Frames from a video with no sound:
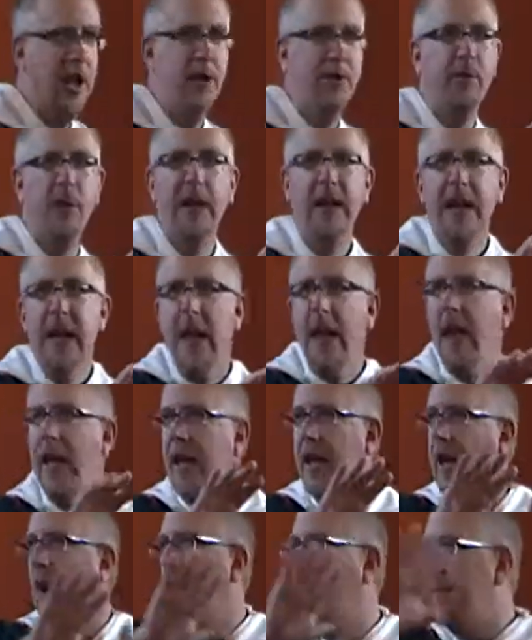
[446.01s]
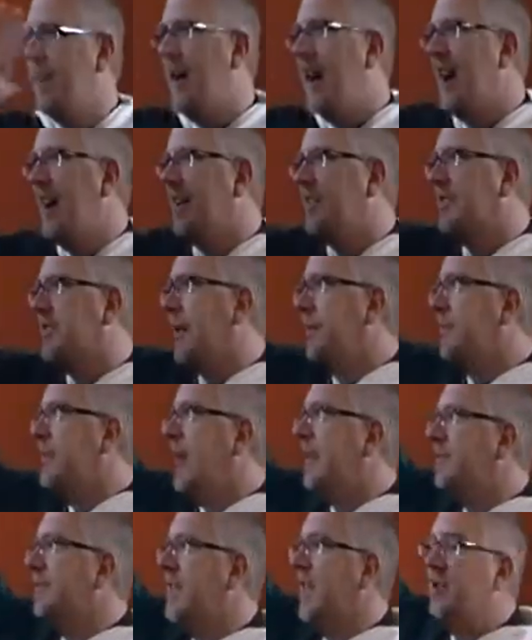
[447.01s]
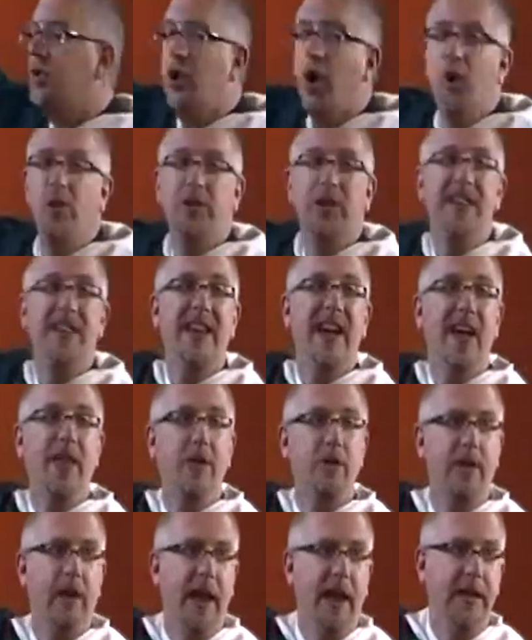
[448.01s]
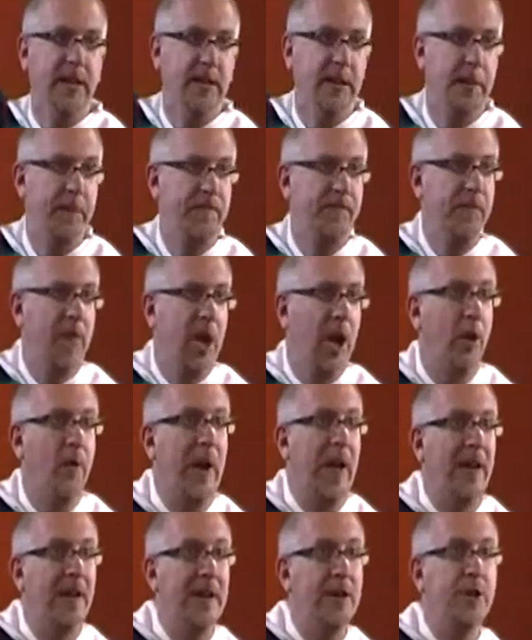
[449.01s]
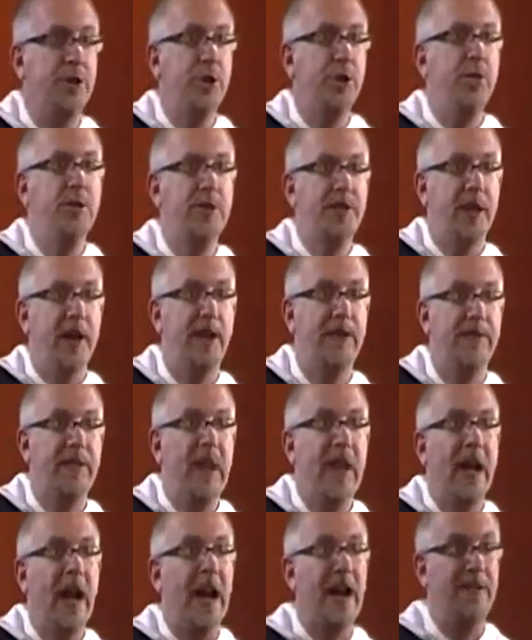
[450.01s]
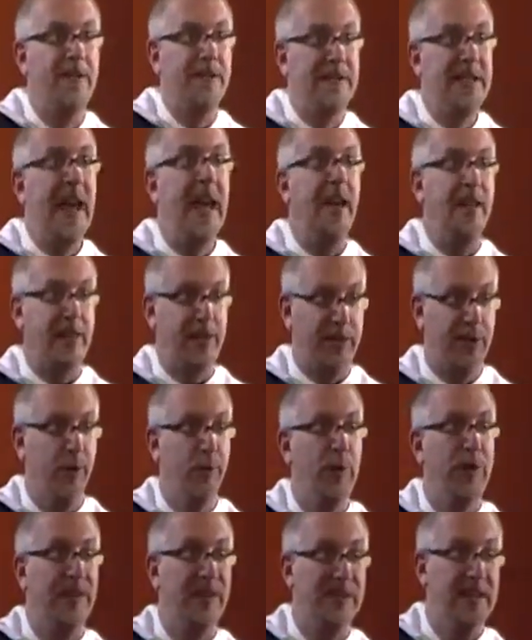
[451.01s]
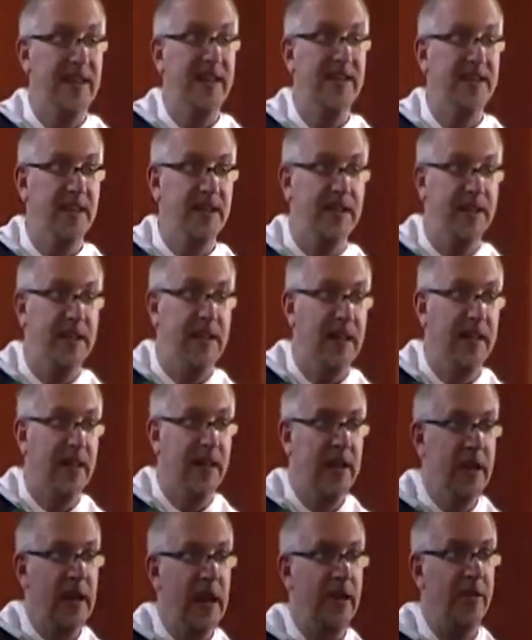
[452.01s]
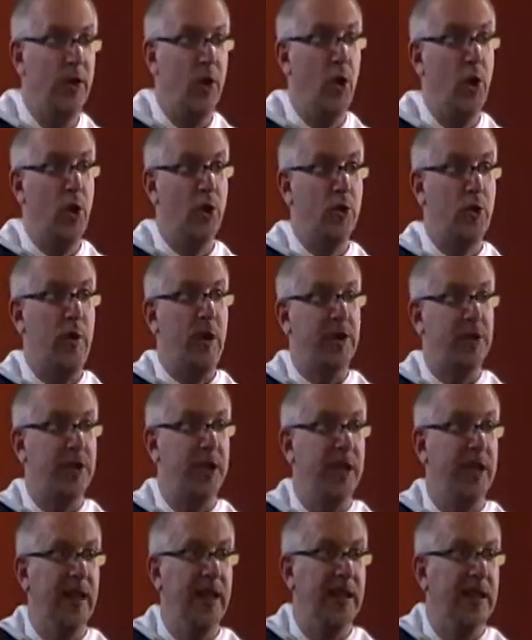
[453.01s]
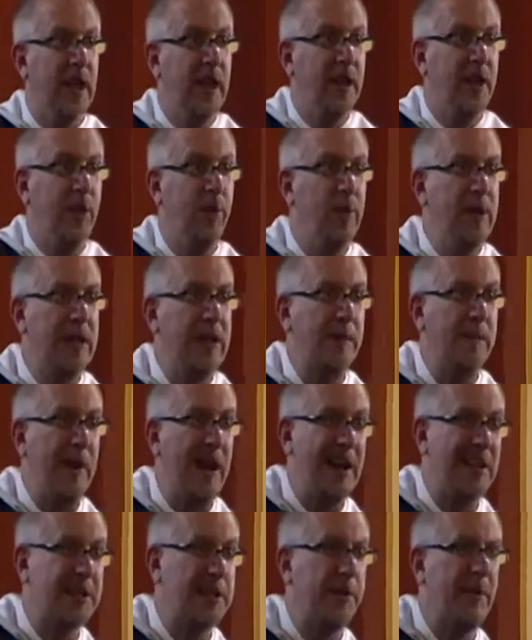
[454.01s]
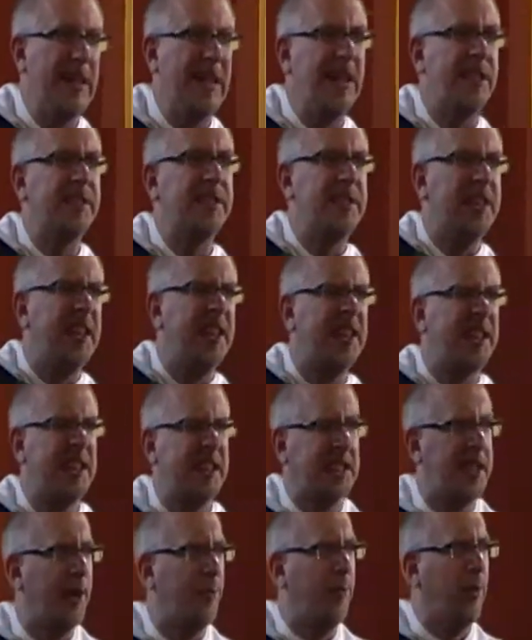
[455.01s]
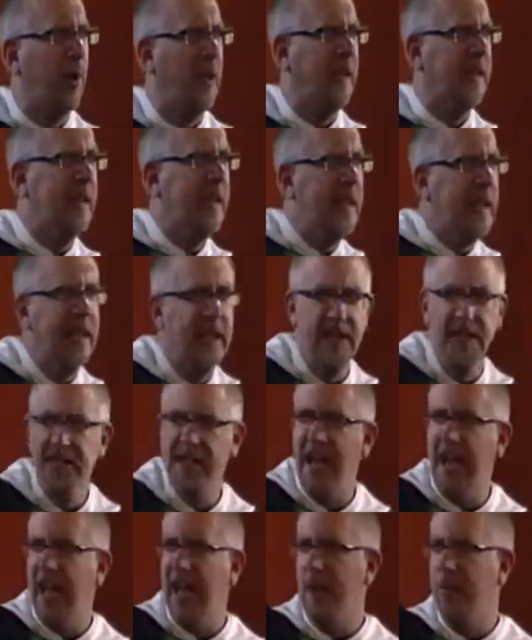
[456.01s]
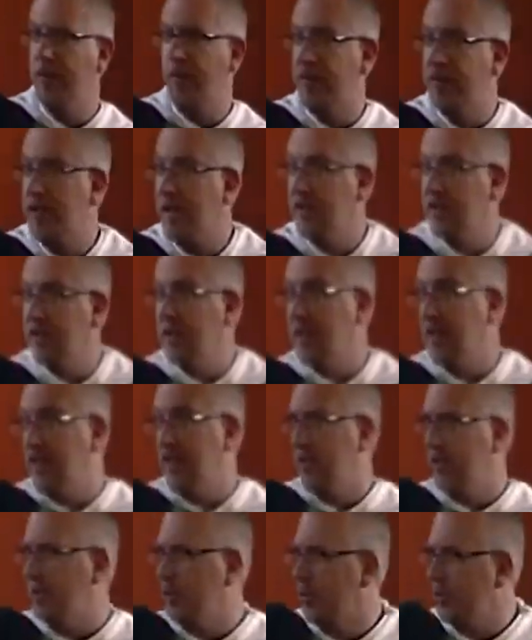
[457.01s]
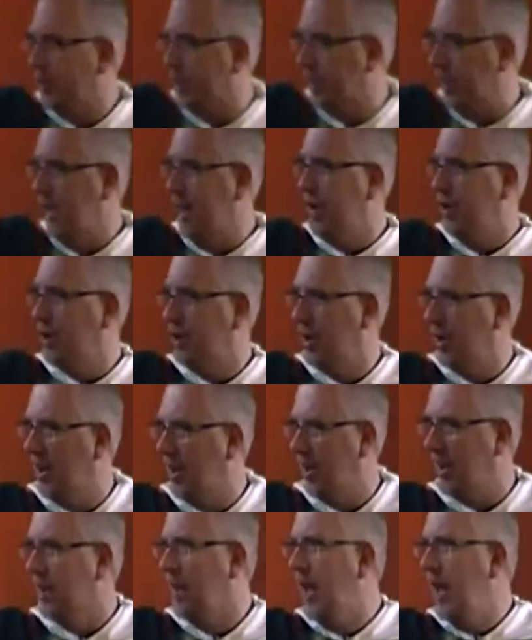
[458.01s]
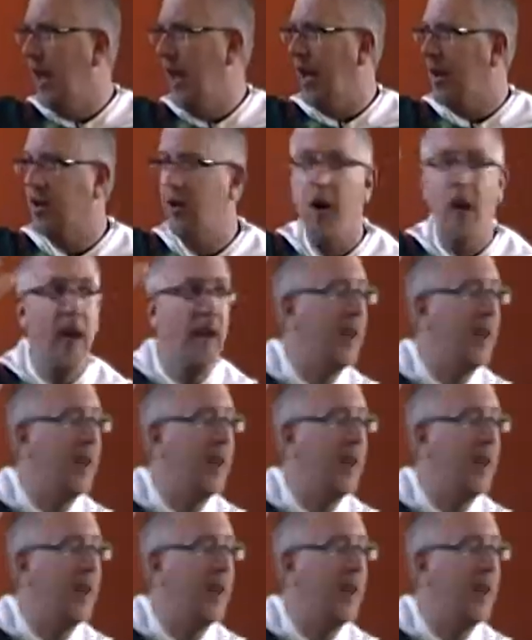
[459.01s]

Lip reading: children, our minds sometimes then go to the other end, around issues of death with dignity. And the whole question that we could possibly assist someone in dying with dignity and euthanasia and